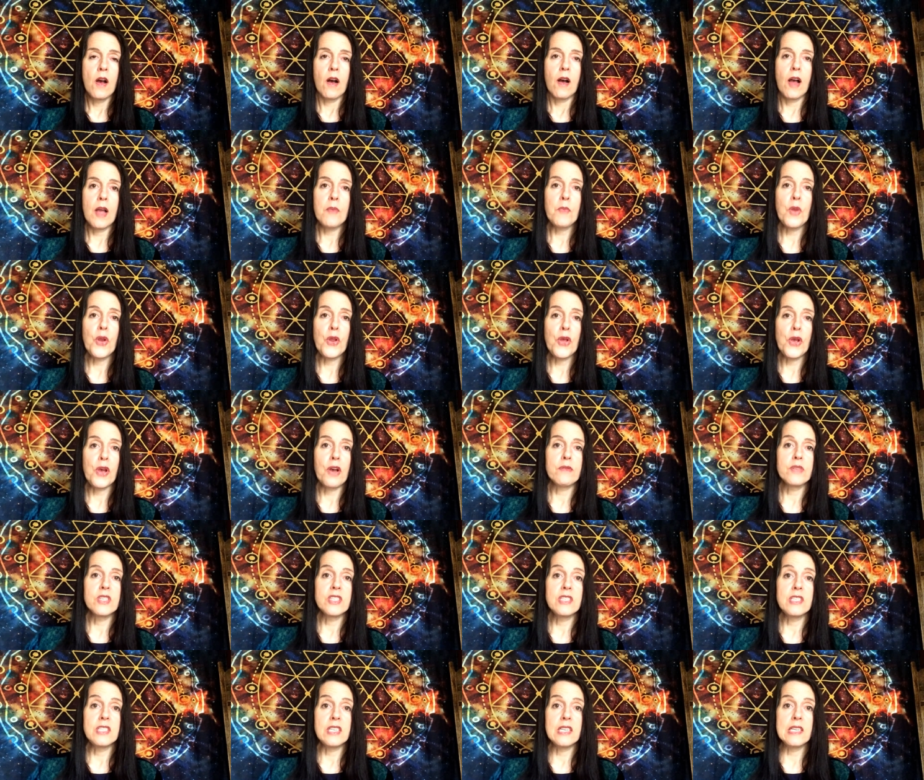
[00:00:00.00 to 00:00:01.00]
I'm going to go
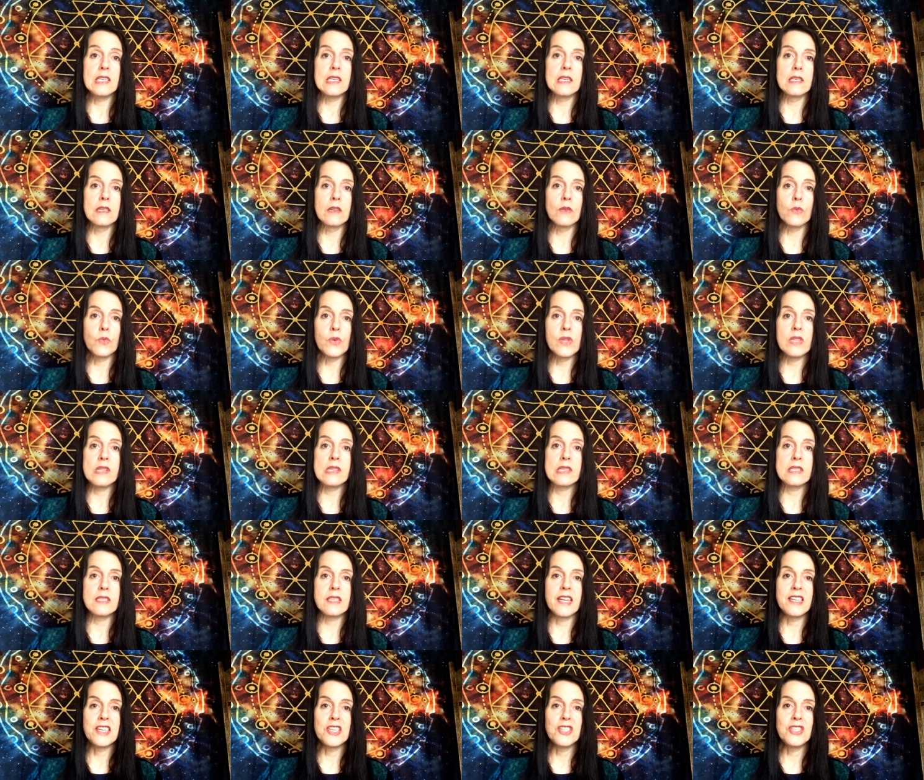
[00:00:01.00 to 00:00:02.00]
and deal with
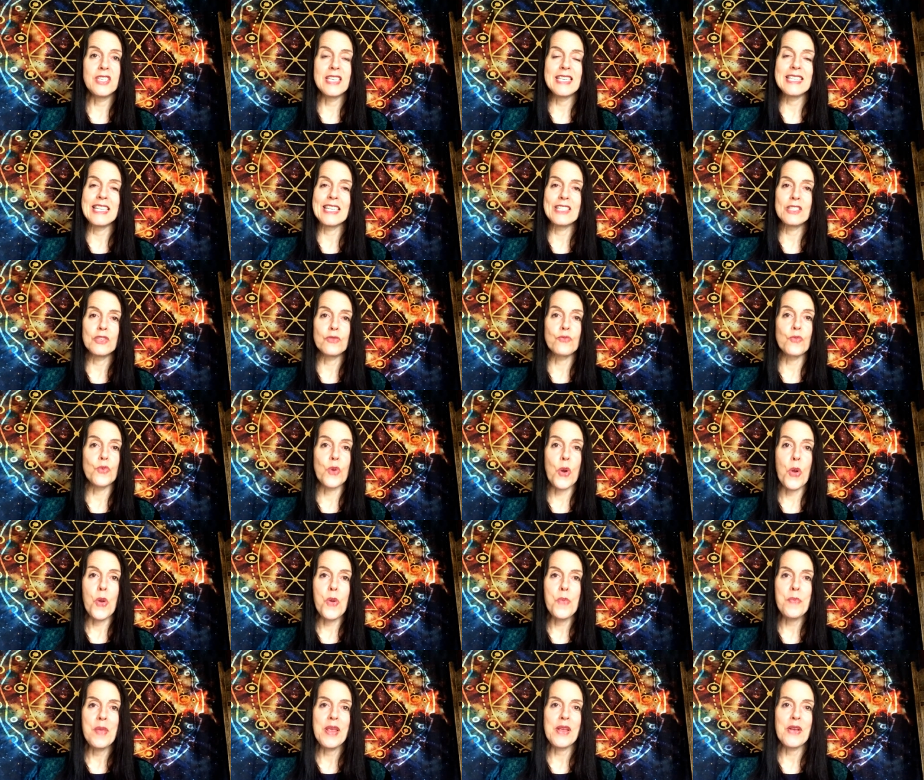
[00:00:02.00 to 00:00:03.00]
this energy that's
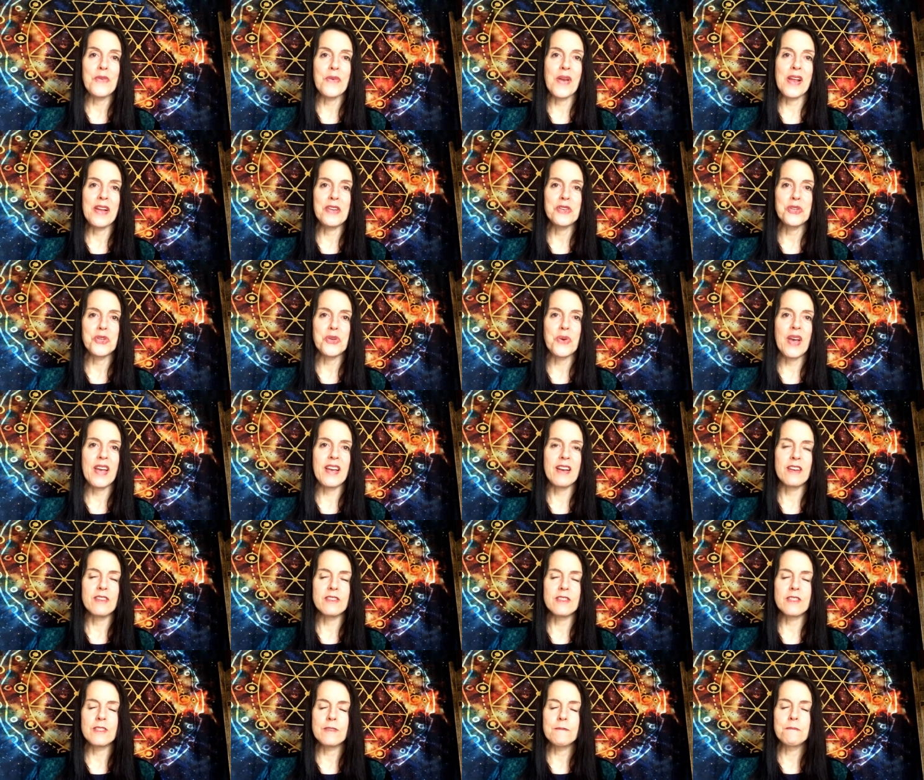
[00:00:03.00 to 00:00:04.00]
roaming around your
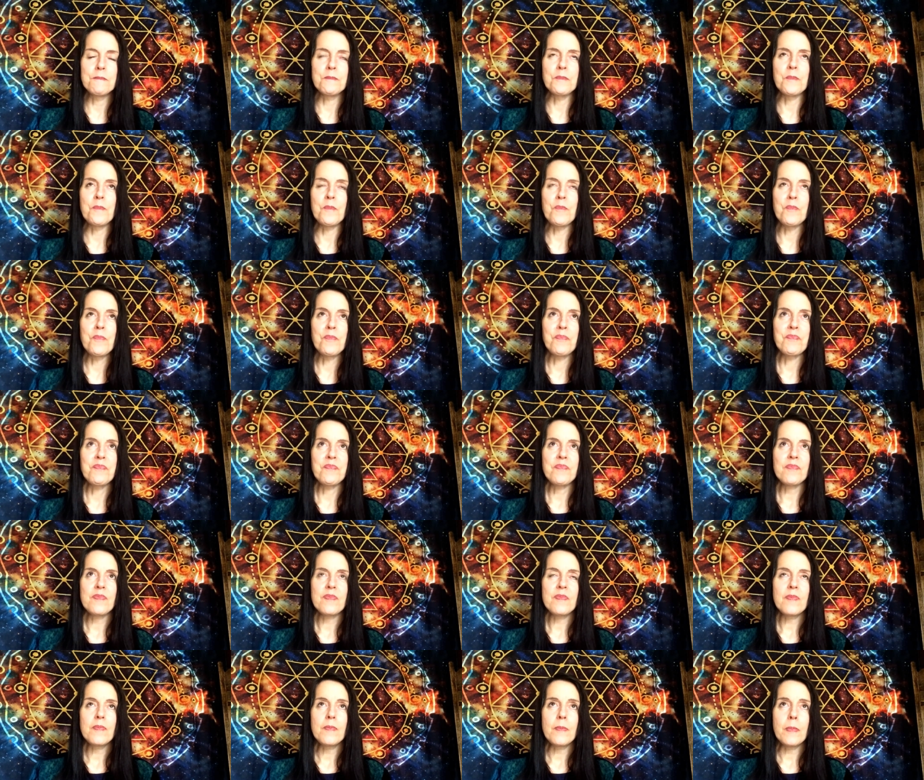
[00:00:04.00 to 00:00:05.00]
house.
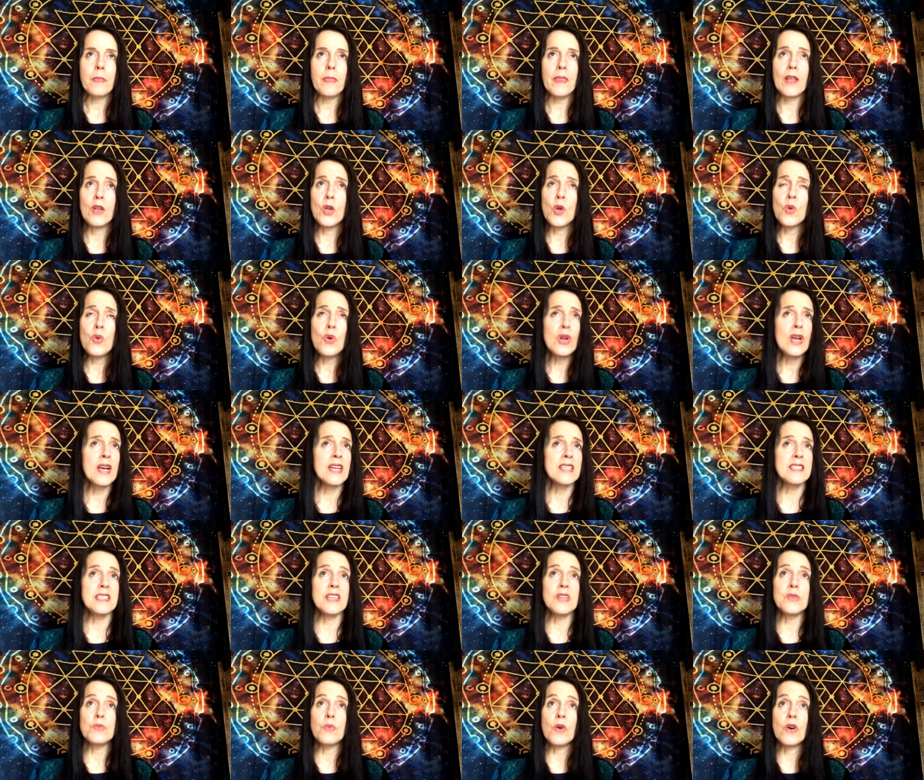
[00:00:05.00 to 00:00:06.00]
And all I
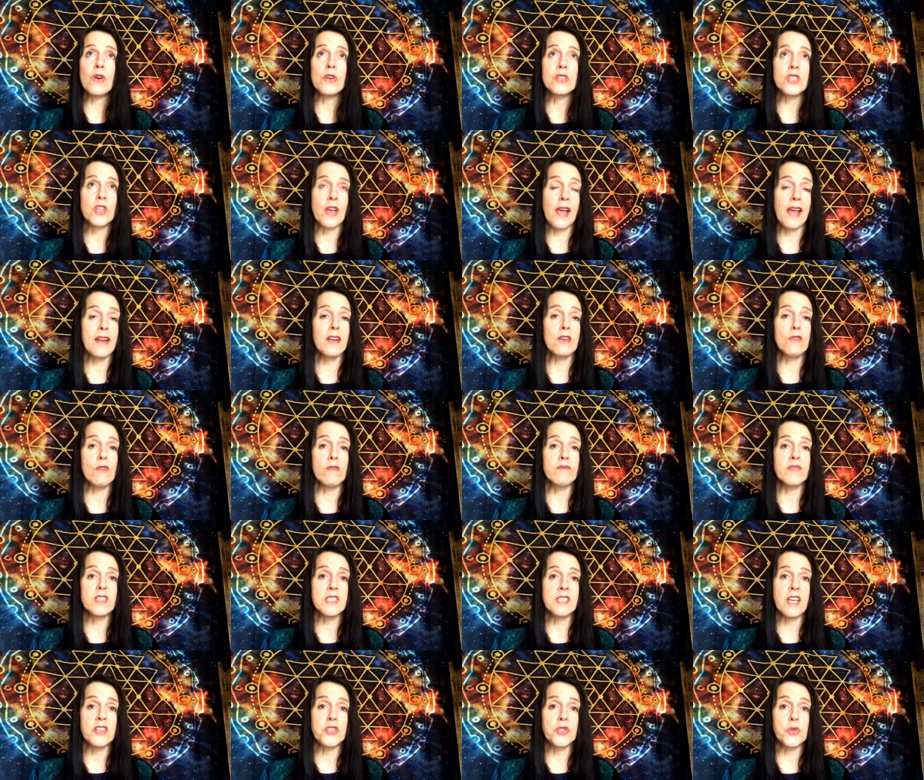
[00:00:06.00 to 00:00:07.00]
did was I had a
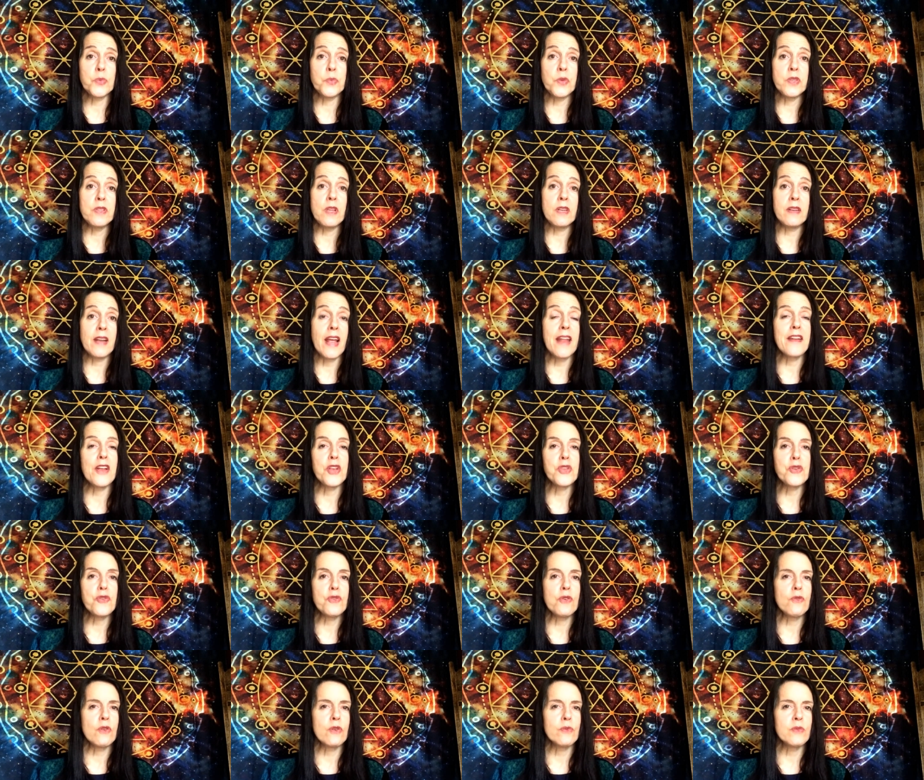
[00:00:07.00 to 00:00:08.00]
conversation with it and it
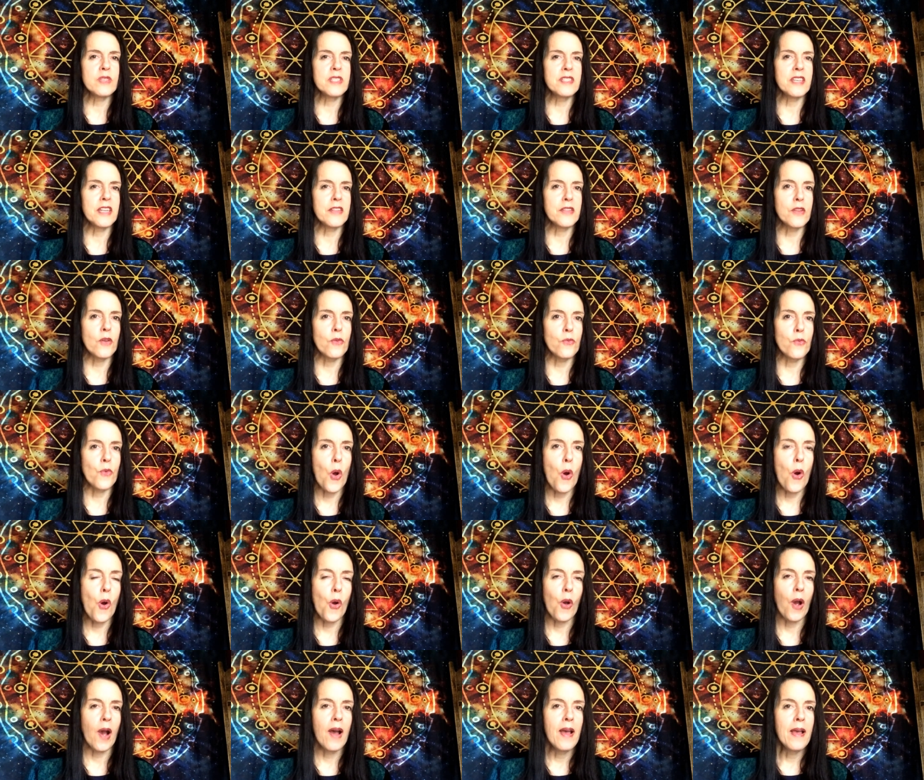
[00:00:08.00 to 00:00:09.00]
knew it was in the
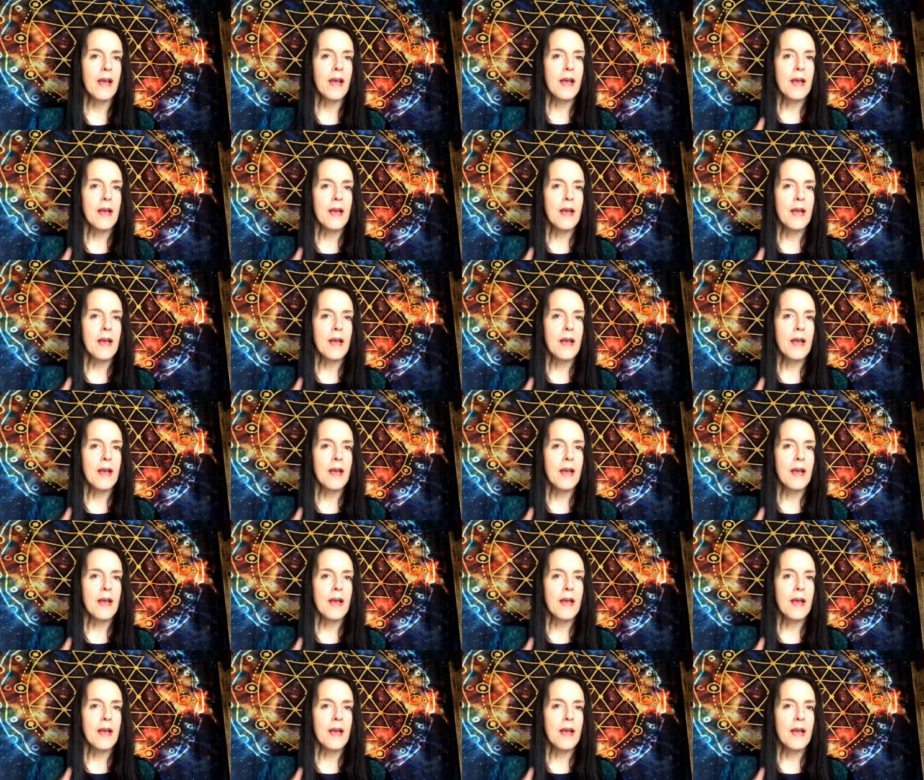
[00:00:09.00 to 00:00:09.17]
wrong